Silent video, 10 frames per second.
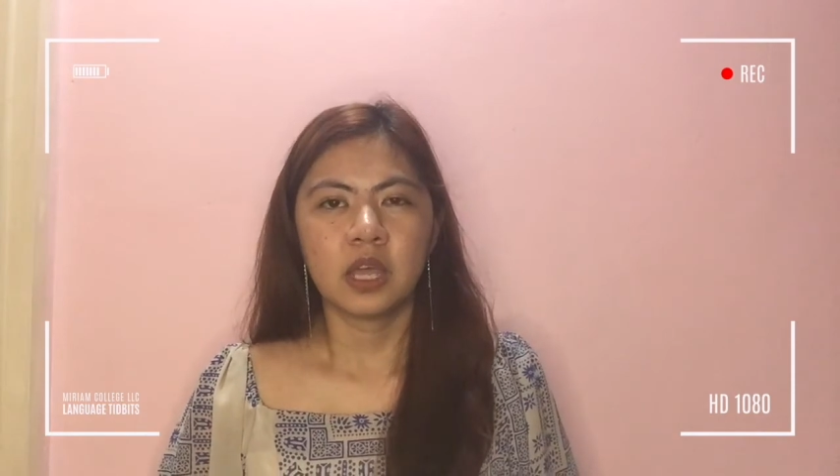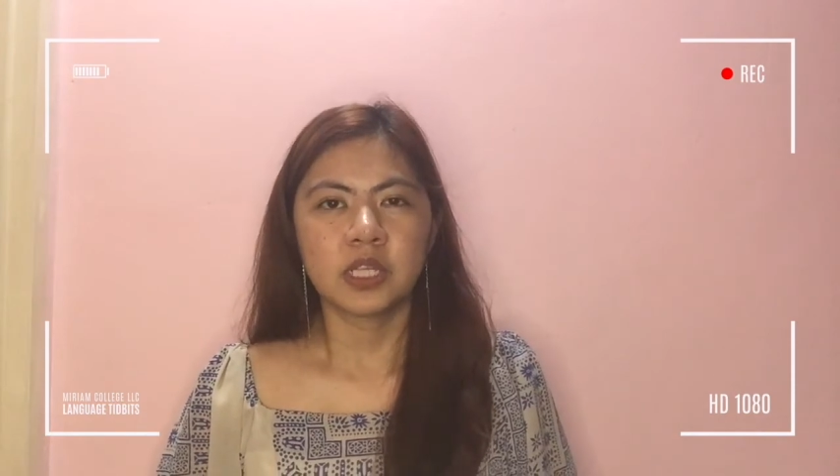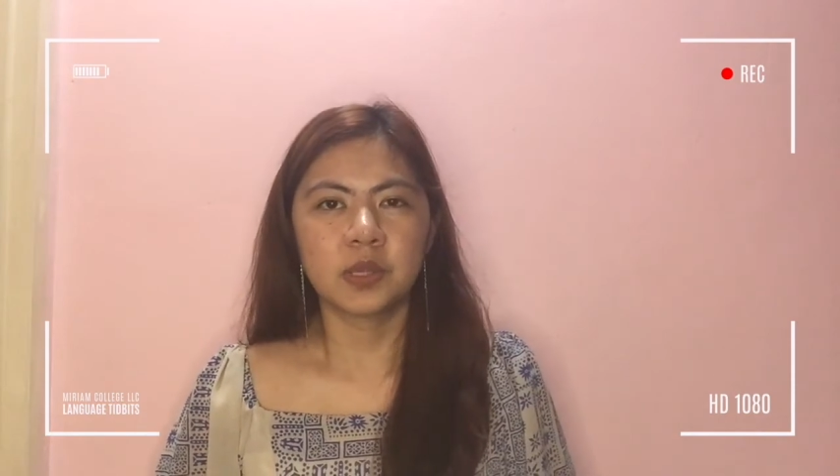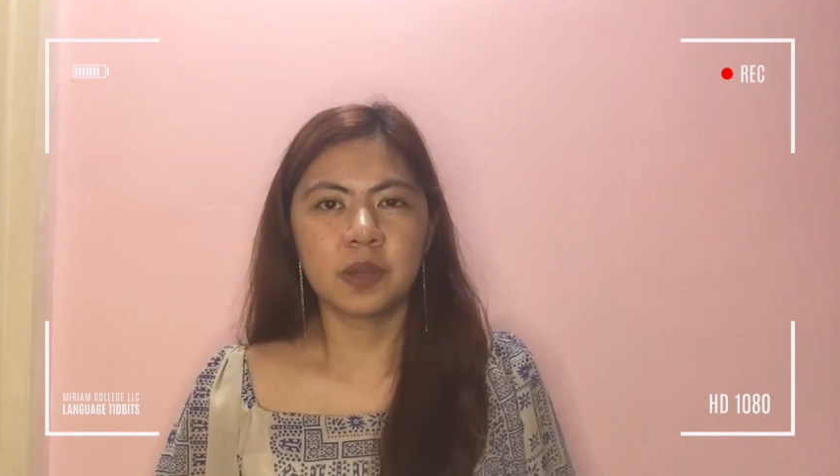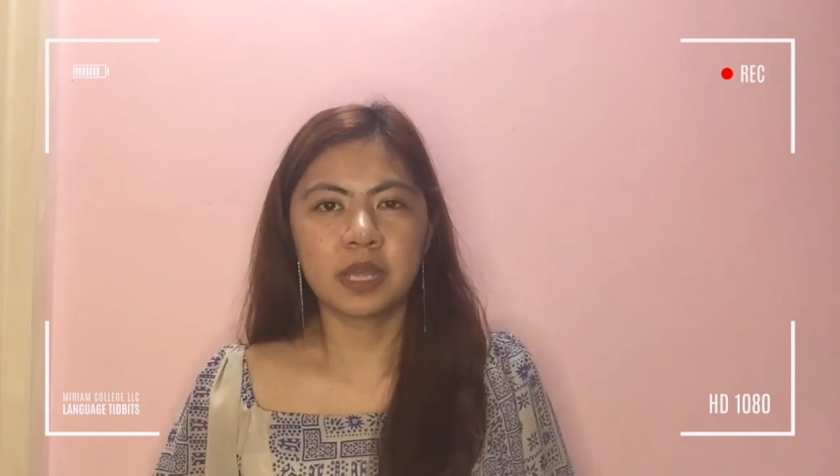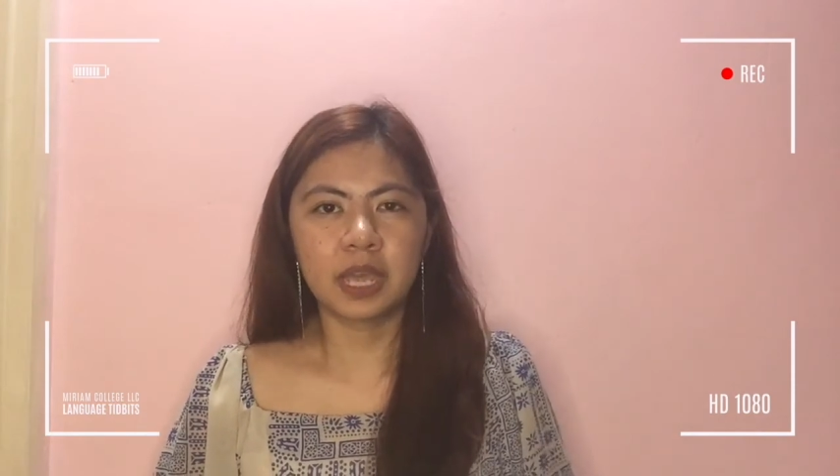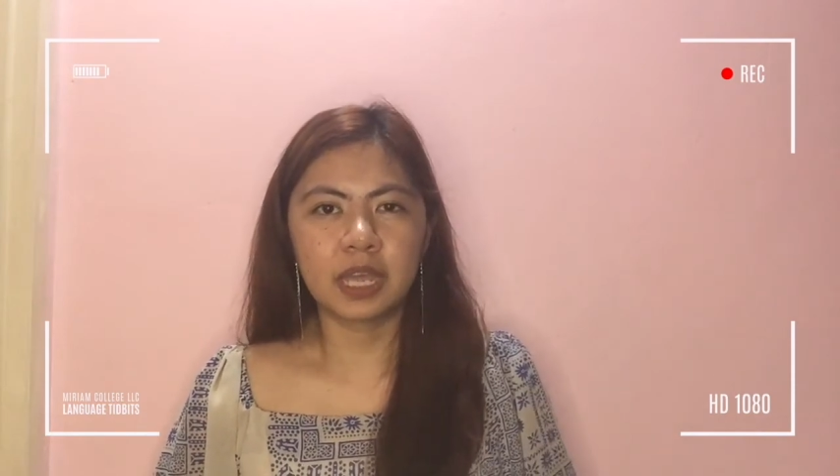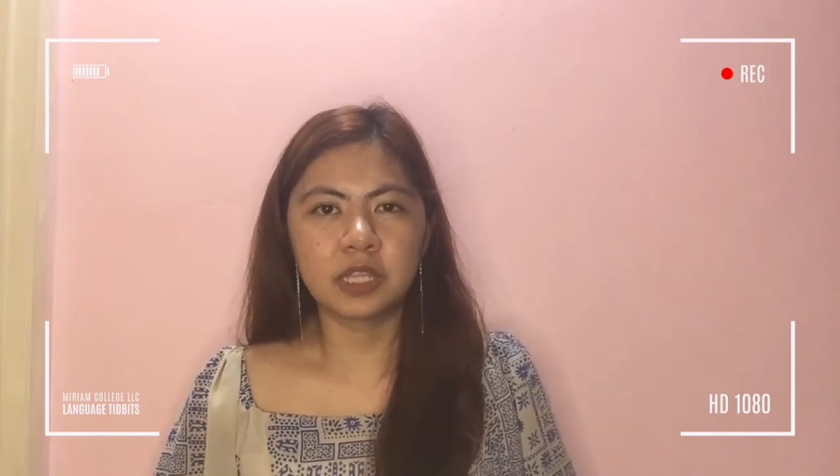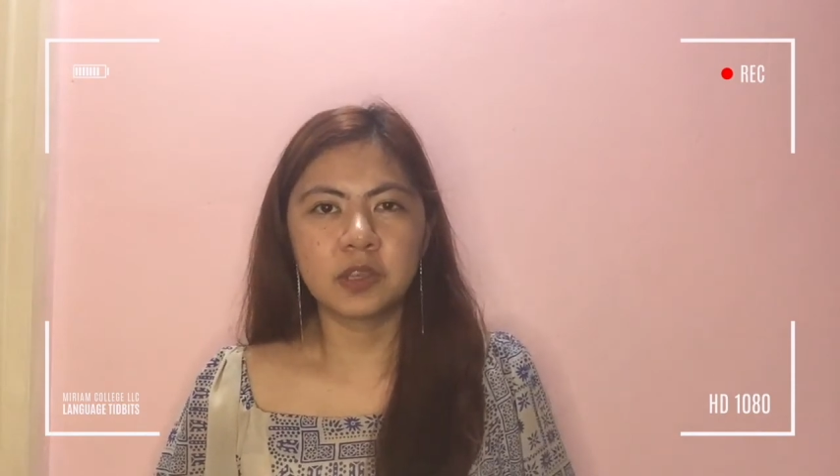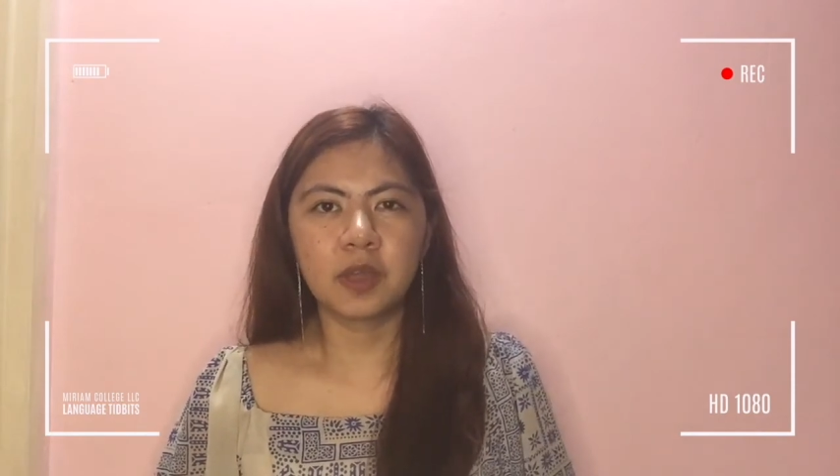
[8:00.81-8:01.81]
So
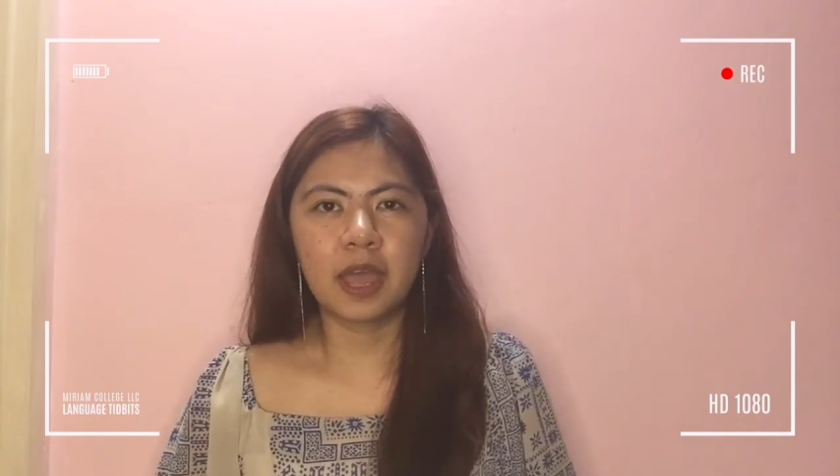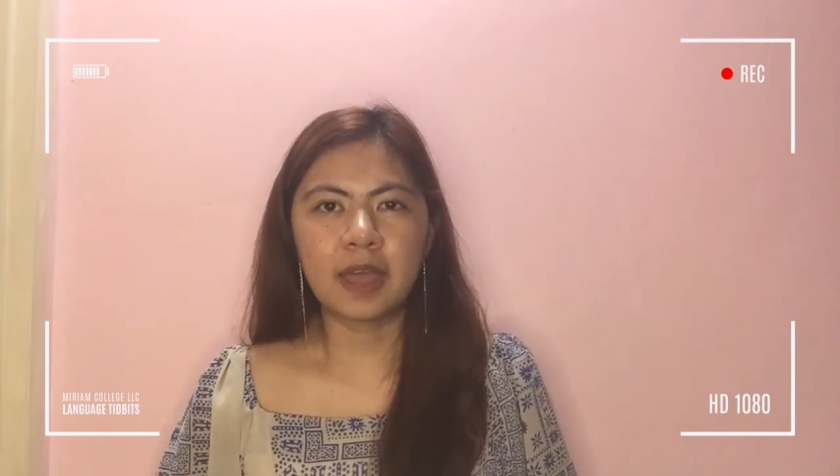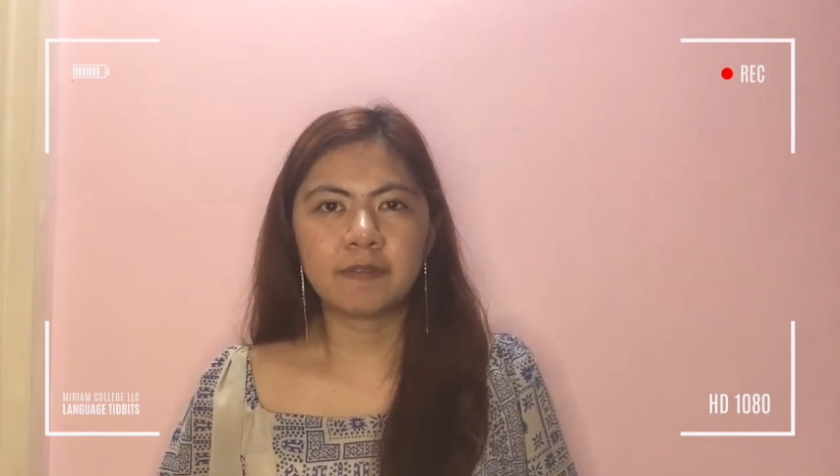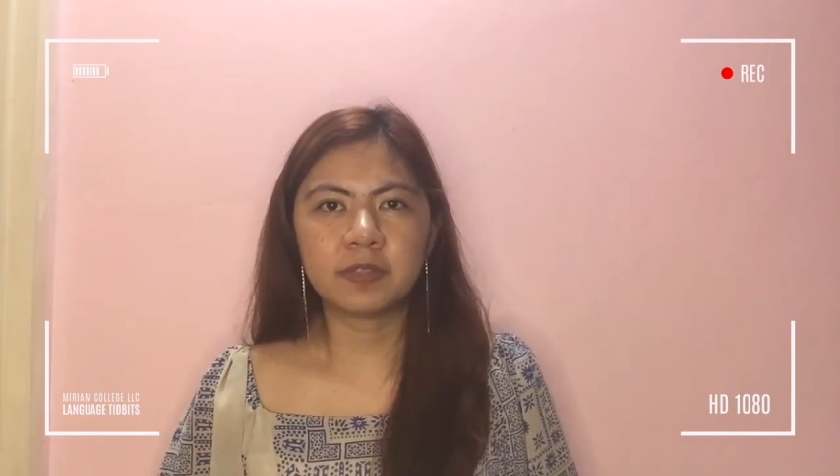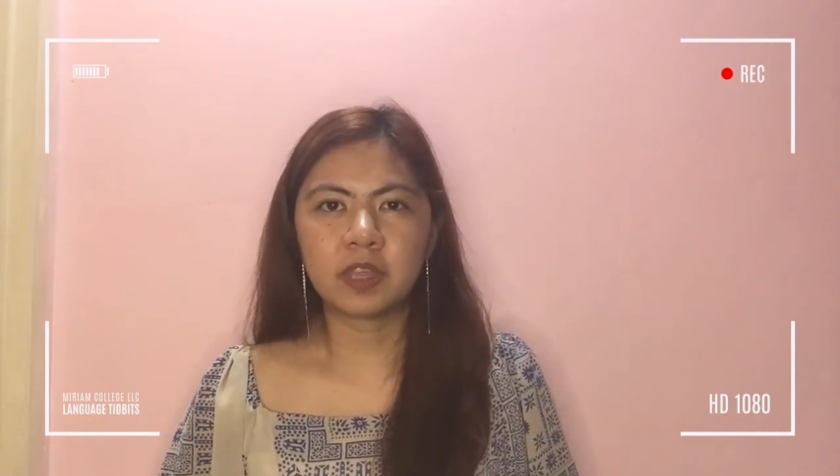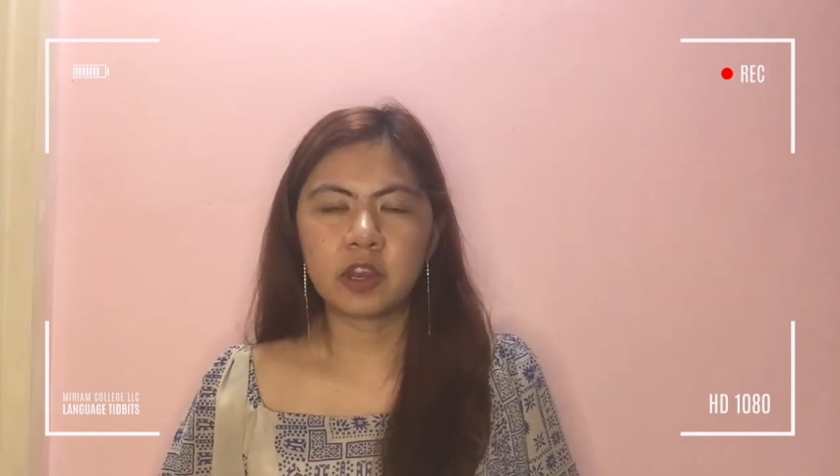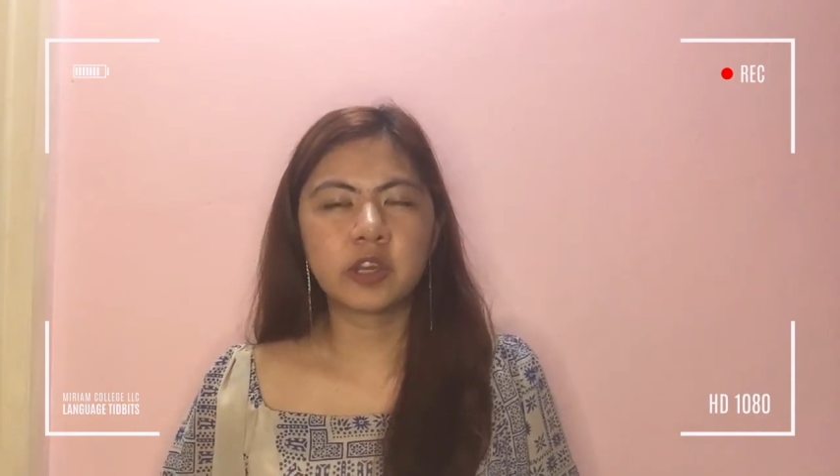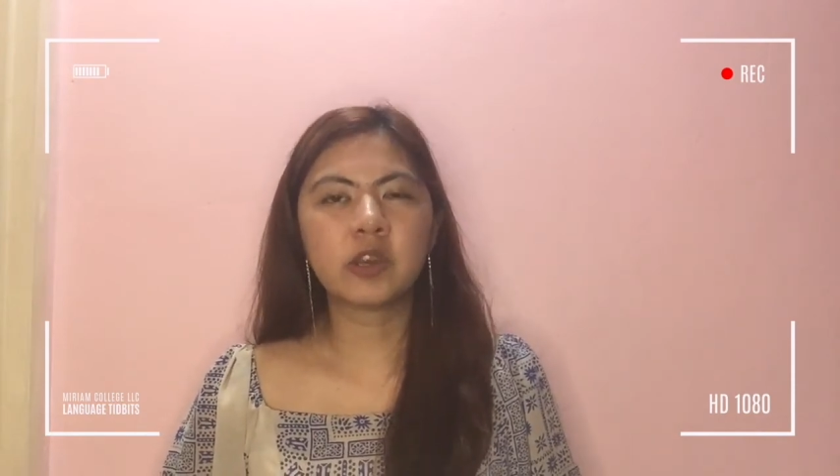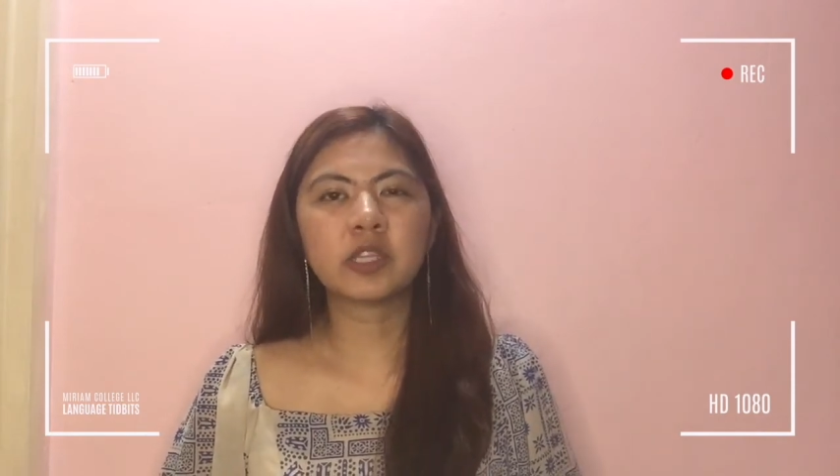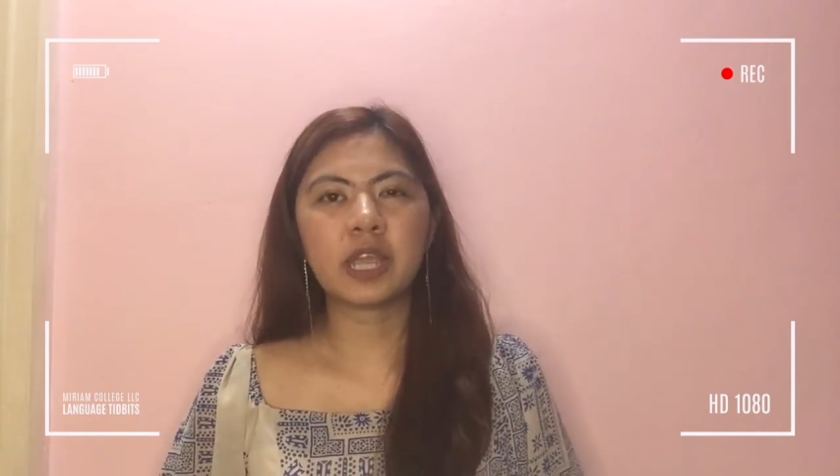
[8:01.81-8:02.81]
again, you have there
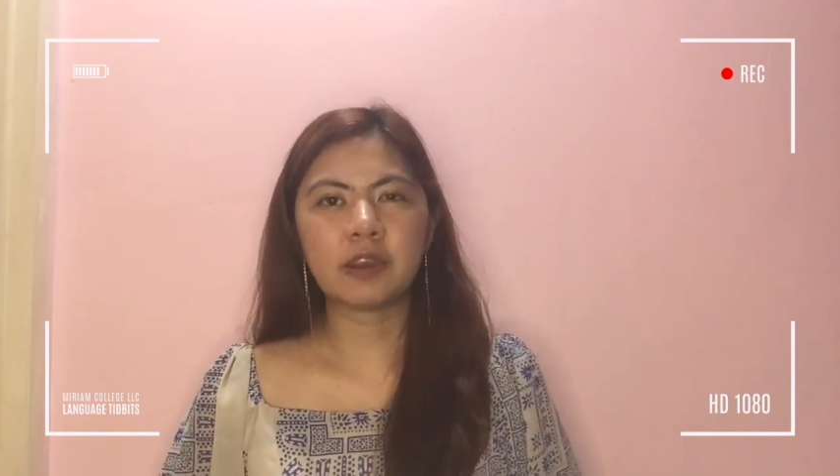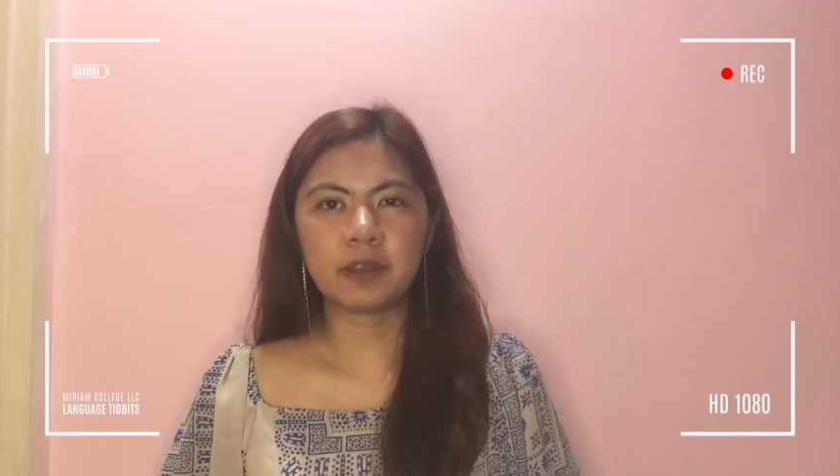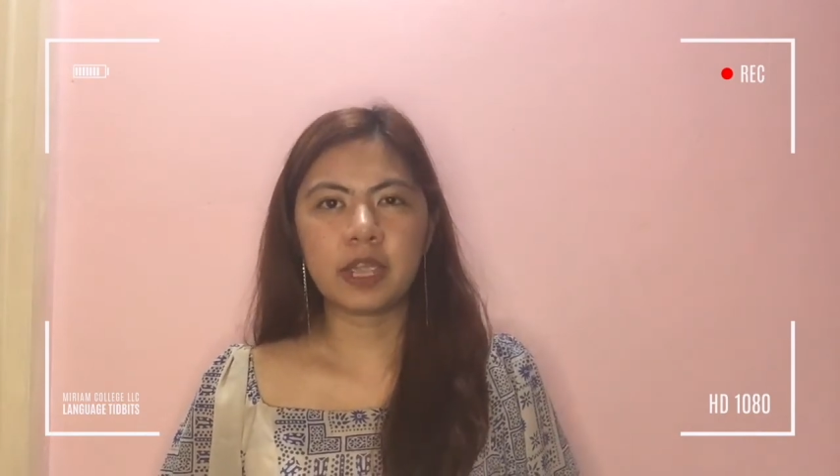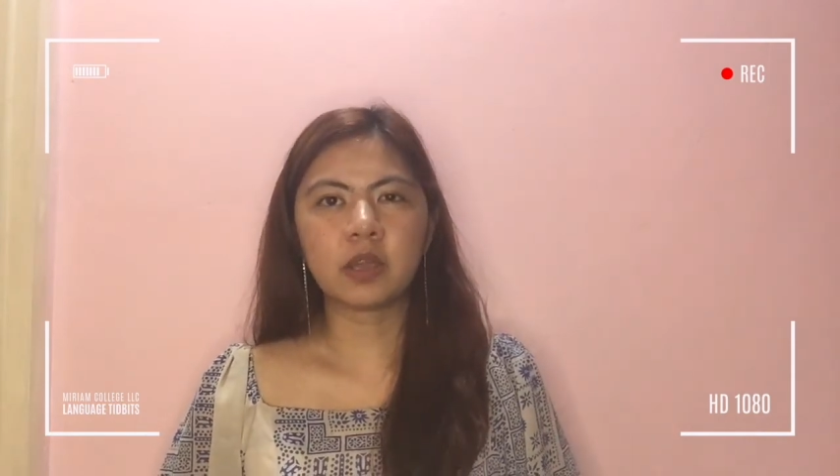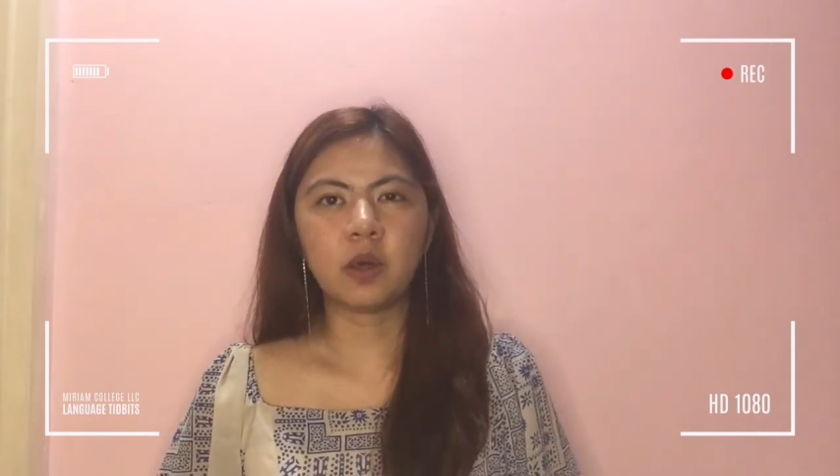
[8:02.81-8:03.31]
your direct